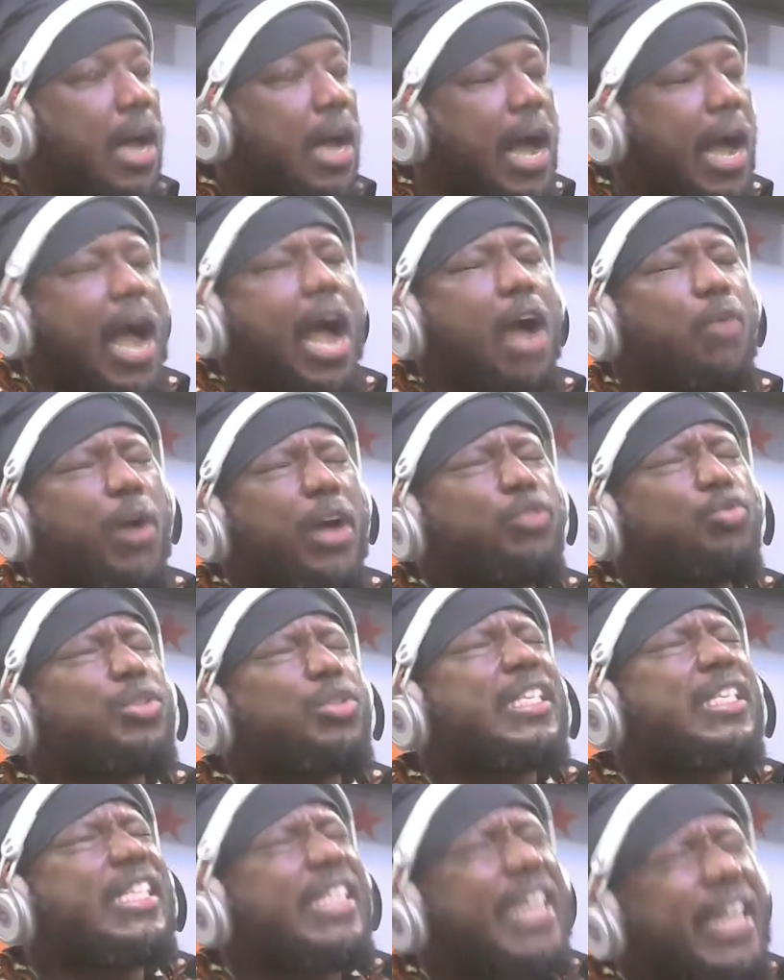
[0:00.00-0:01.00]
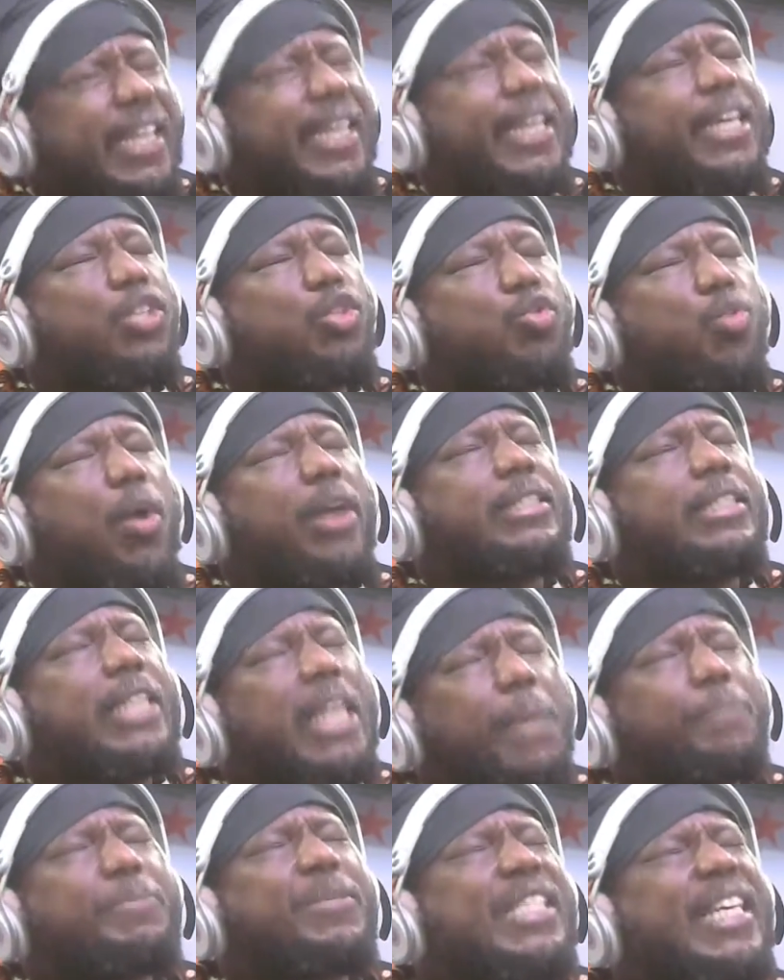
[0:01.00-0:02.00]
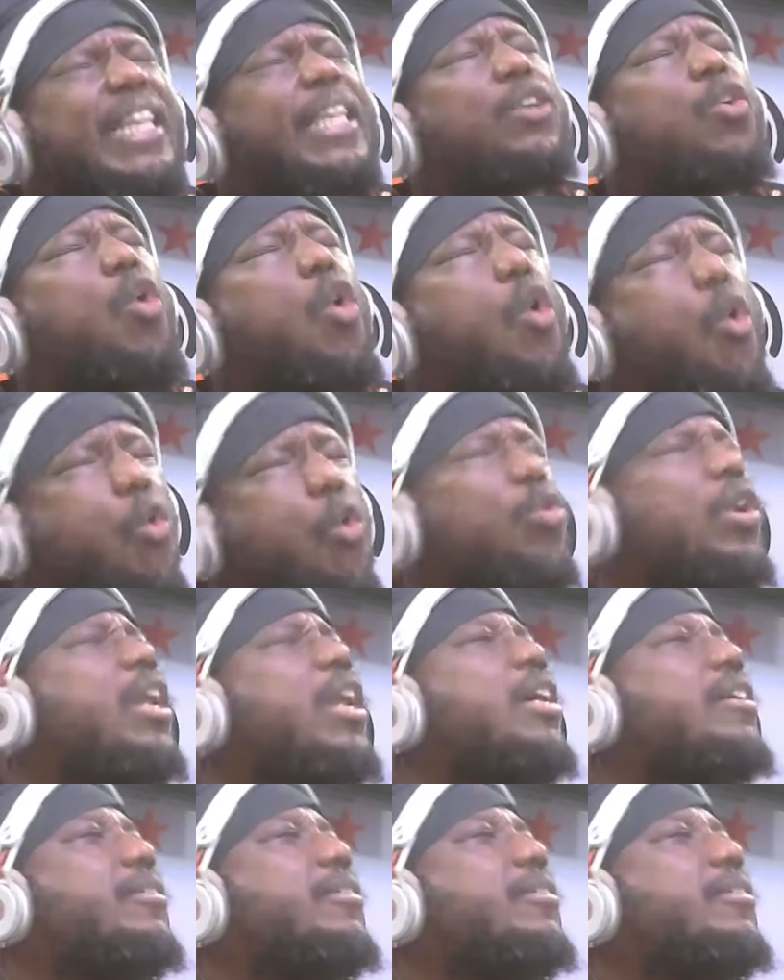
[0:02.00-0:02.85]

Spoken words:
are going to sink into a deep sinkhole.